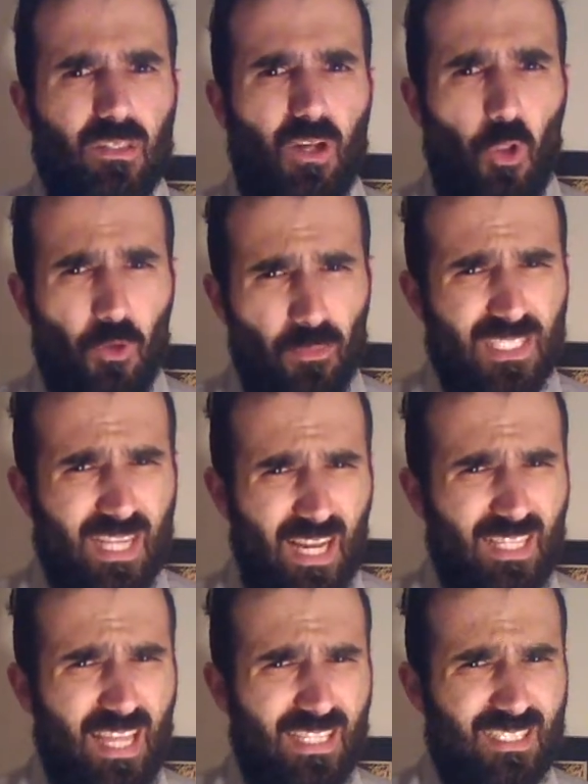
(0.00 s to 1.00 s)
Ultimate's
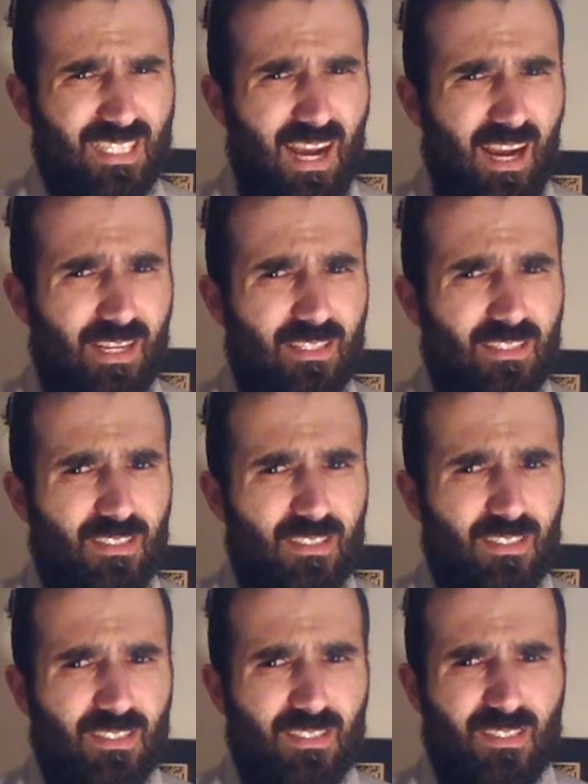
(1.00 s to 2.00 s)
got that, Scott.
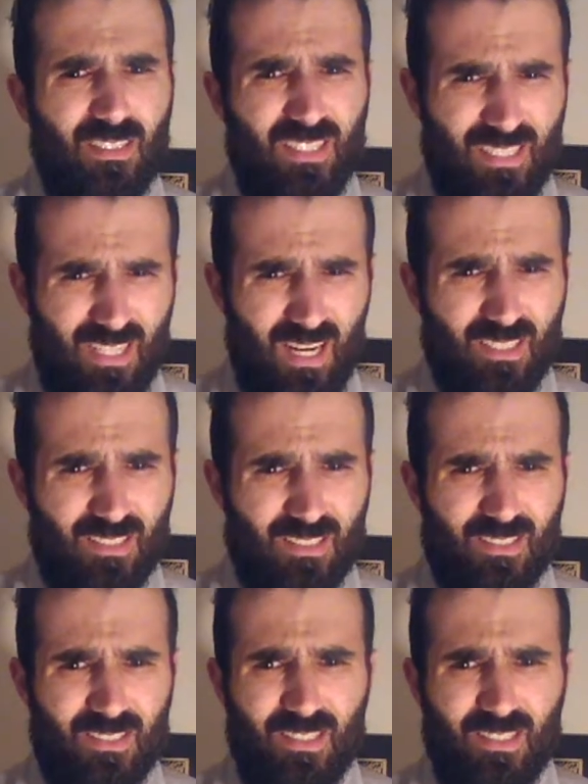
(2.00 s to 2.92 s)
It does.